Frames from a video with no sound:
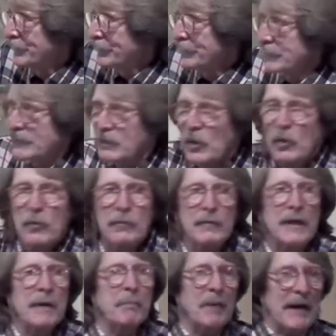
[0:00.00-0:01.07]
So
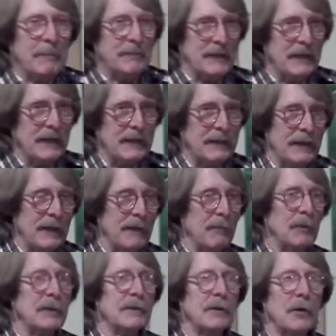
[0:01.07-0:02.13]
they popped it on there, and
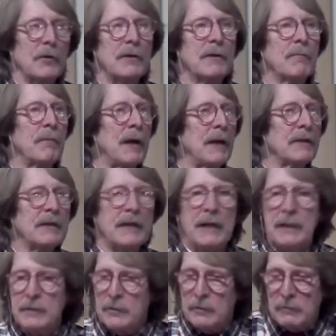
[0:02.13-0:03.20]
when you go to the
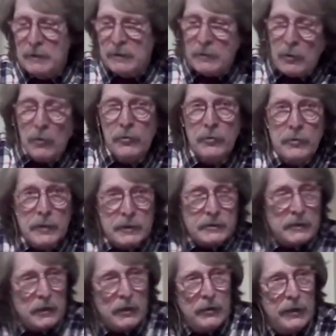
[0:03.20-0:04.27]
Parthenon, you'll go through this
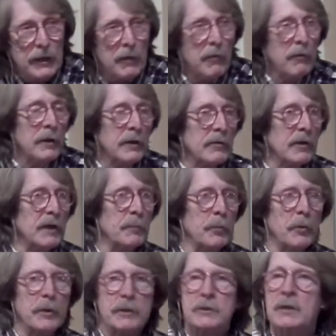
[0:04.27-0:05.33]
little narrow Greek
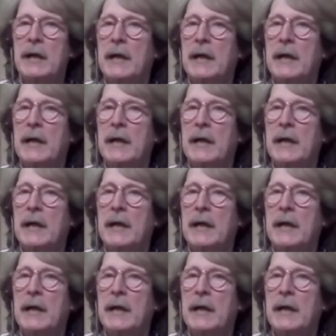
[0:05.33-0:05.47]
porch,